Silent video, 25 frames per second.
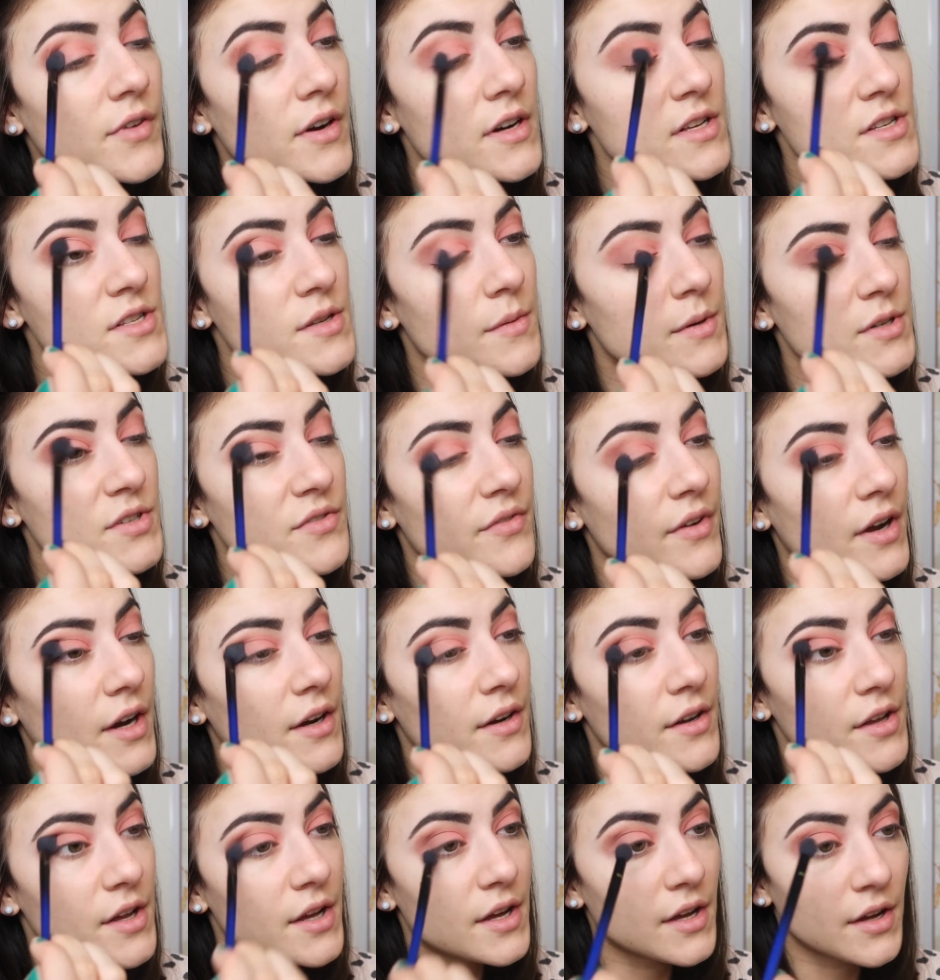find it so much
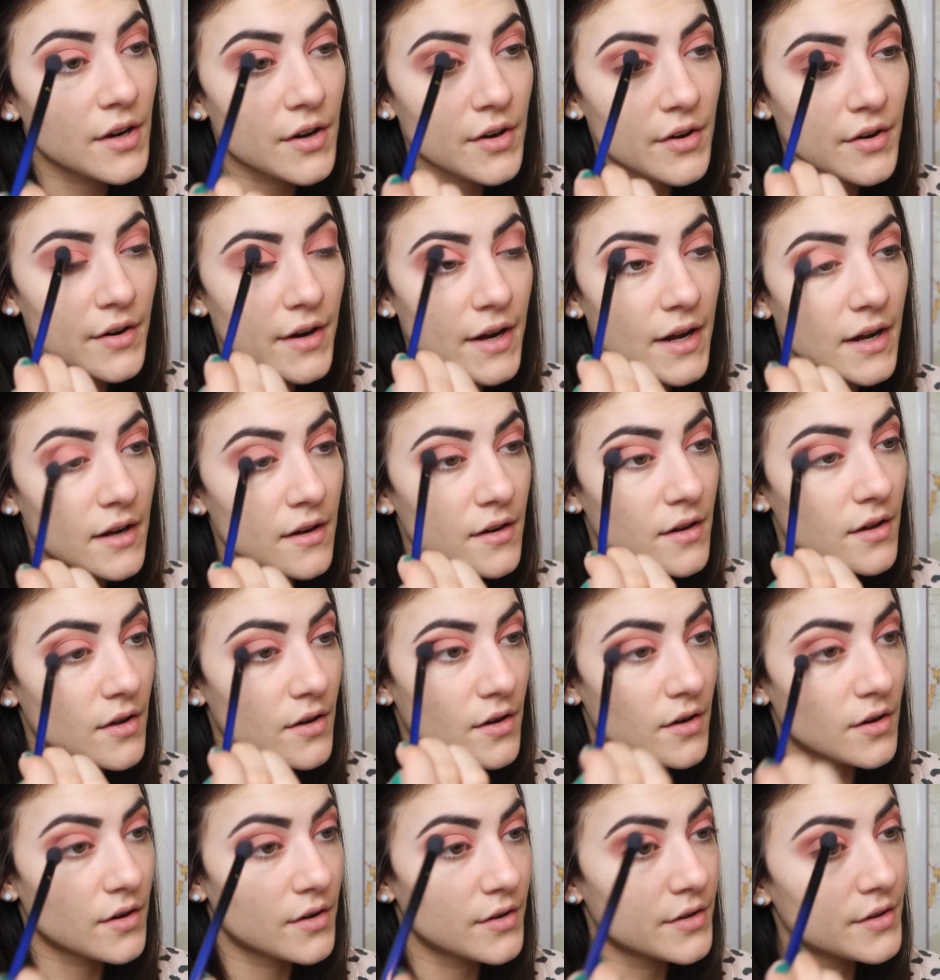fun. You can create
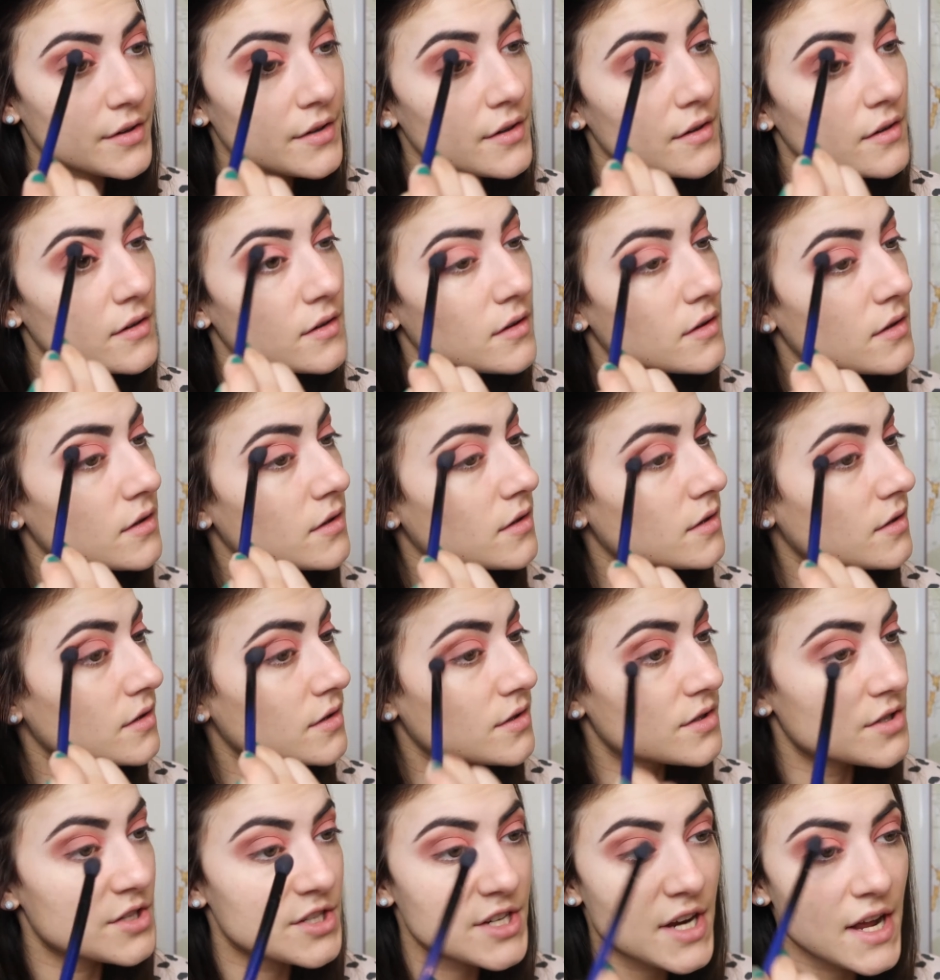your own
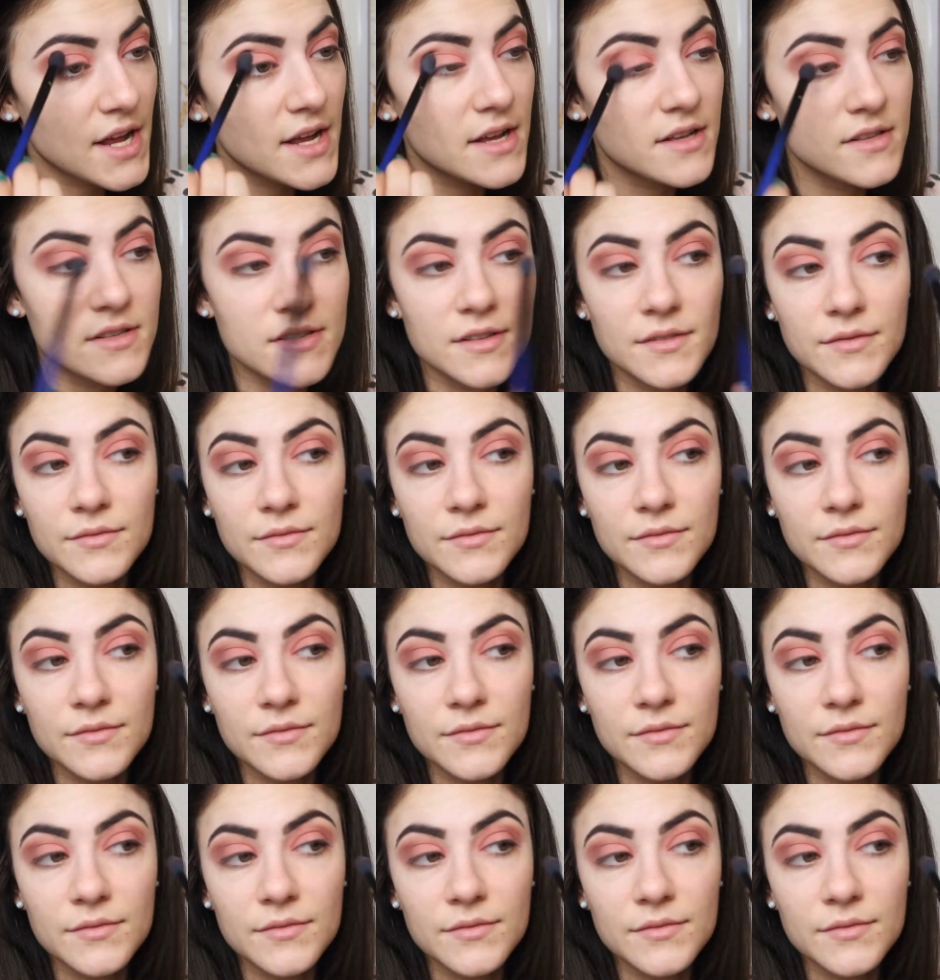shades.